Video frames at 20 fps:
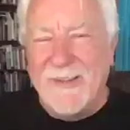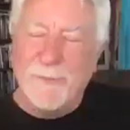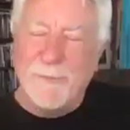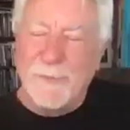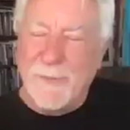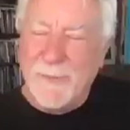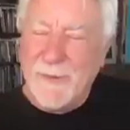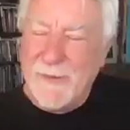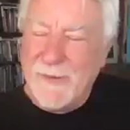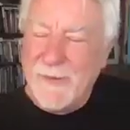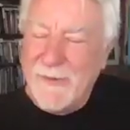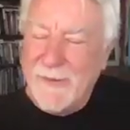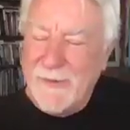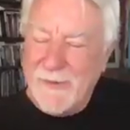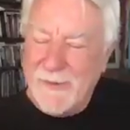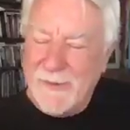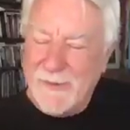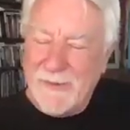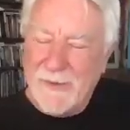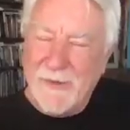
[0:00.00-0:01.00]
my
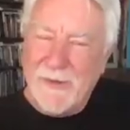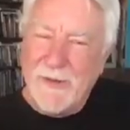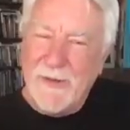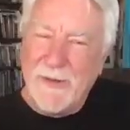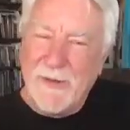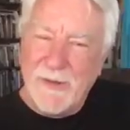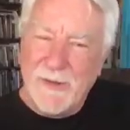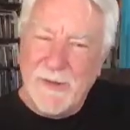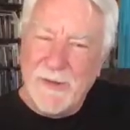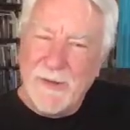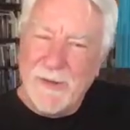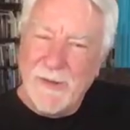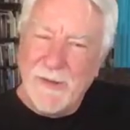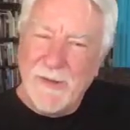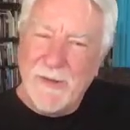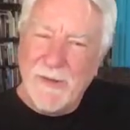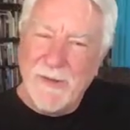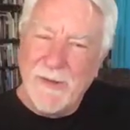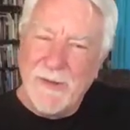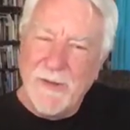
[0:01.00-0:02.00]
DNA too. No, I
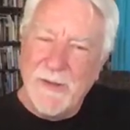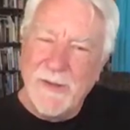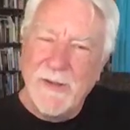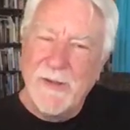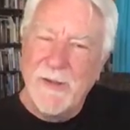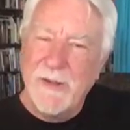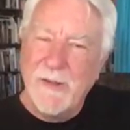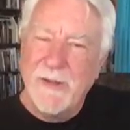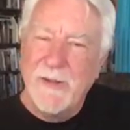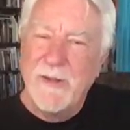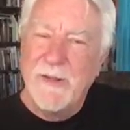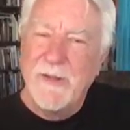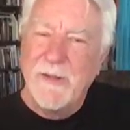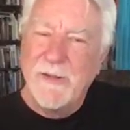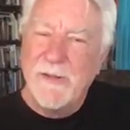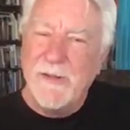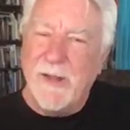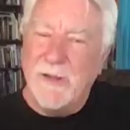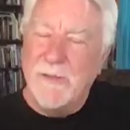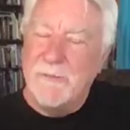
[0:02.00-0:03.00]
don't
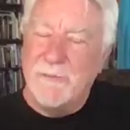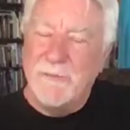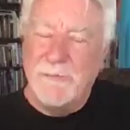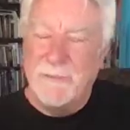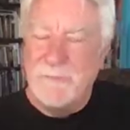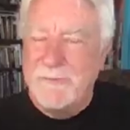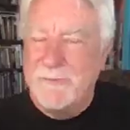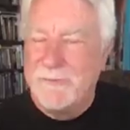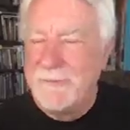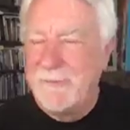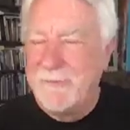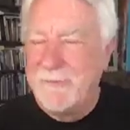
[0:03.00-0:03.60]
think that's the